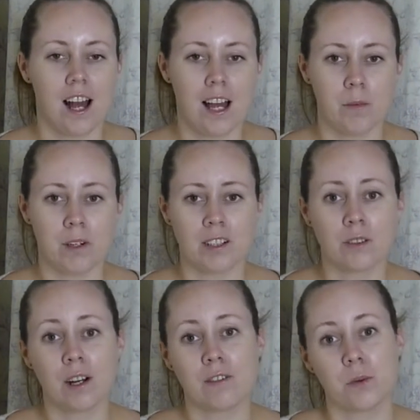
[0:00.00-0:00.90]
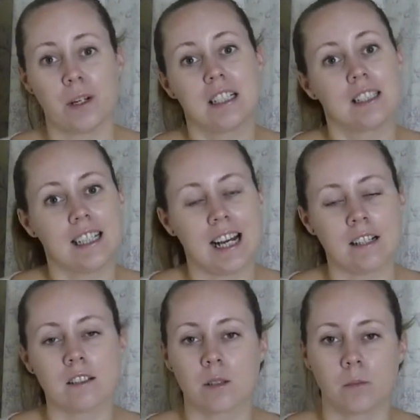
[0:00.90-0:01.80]
And I don't have to wait till the
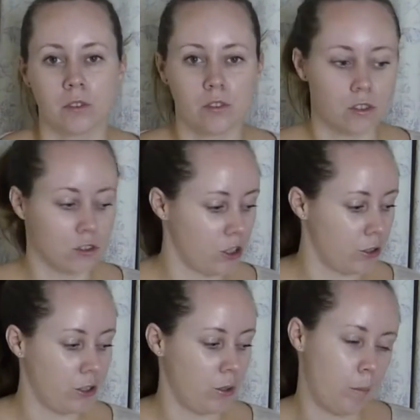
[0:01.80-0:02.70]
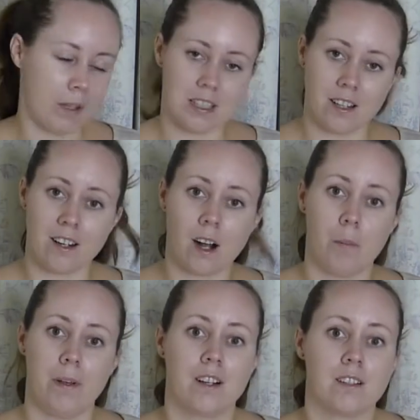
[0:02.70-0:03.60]
end of the month to show you the bits that I
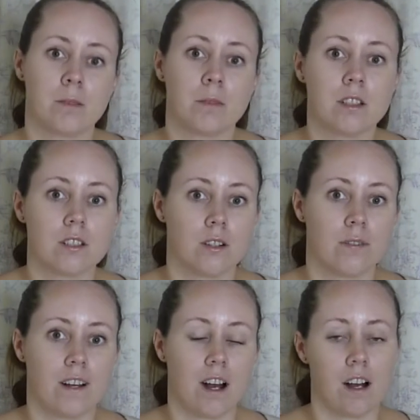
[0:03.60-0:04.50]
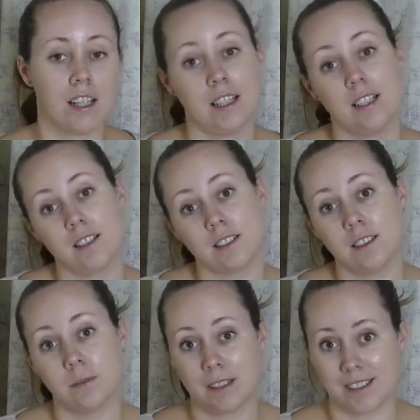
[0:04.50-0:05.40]
got because some of the stuff I think is
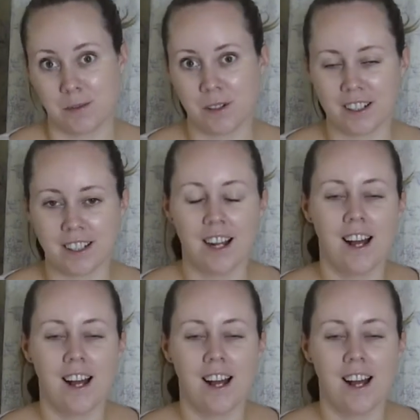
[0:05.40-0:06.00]
nice because I bought it.